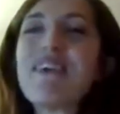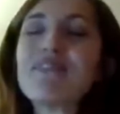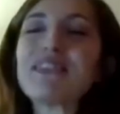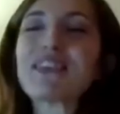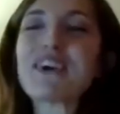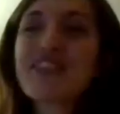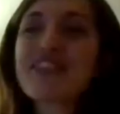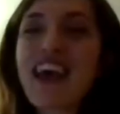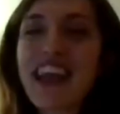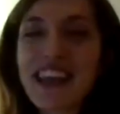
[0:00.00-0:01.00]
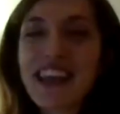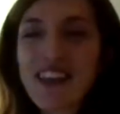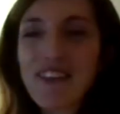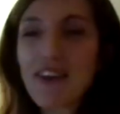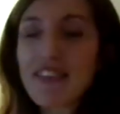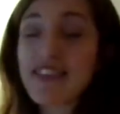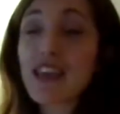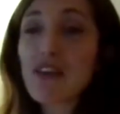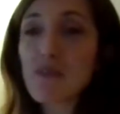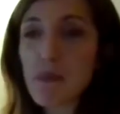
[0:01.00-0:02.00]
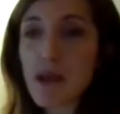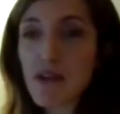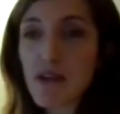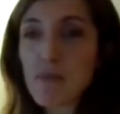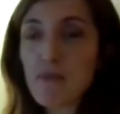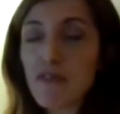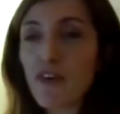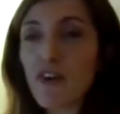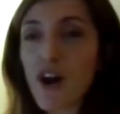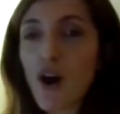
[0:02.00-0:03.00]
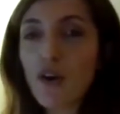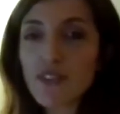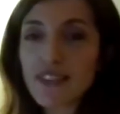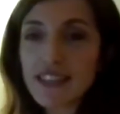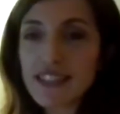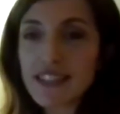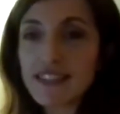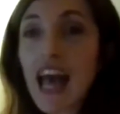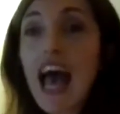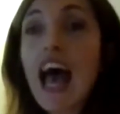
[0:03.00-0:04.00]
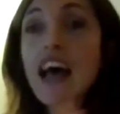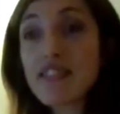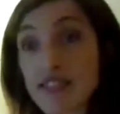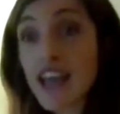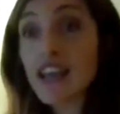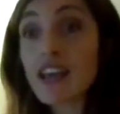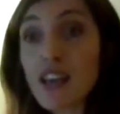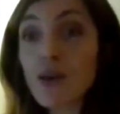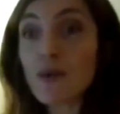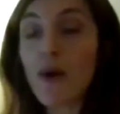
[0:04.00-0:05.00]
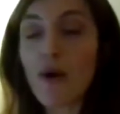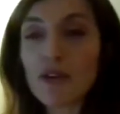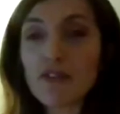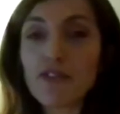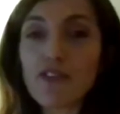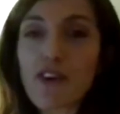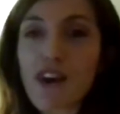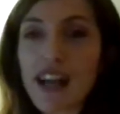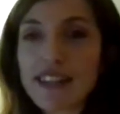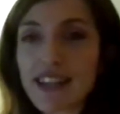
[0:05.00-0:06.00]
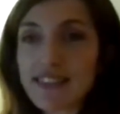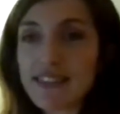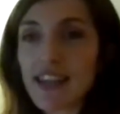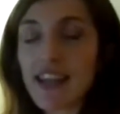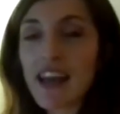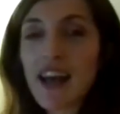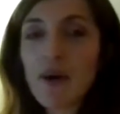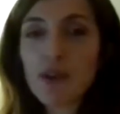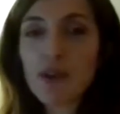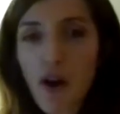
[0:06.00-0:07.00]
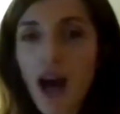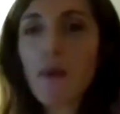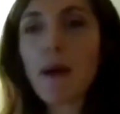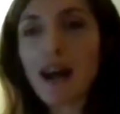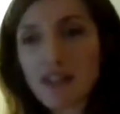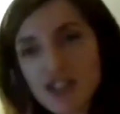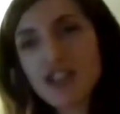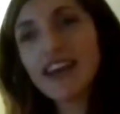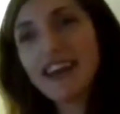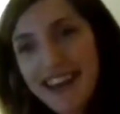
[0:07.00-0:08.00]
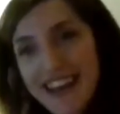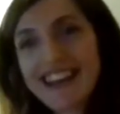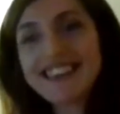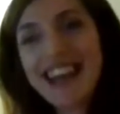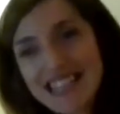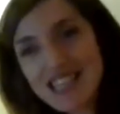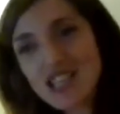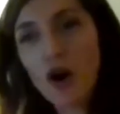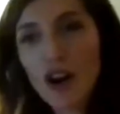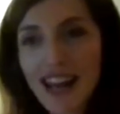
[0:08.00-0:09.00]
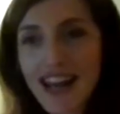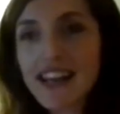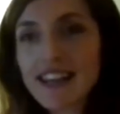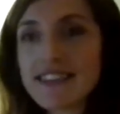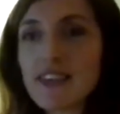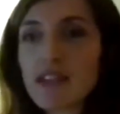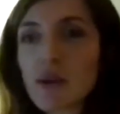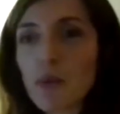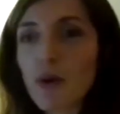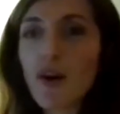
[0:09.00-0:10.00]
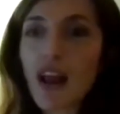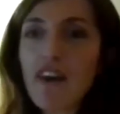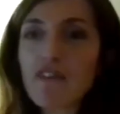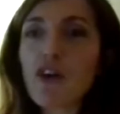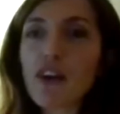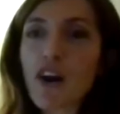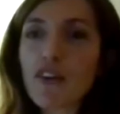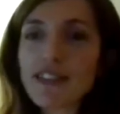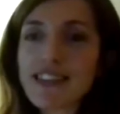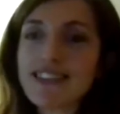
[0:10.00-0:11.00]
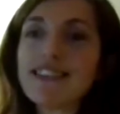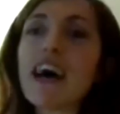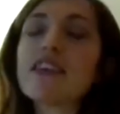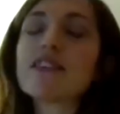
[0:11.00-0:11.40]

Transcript: So thank you, and thank you, Miriam, for hosting this, and thank you all for attending. We know how much intense online activity we all have going on these days.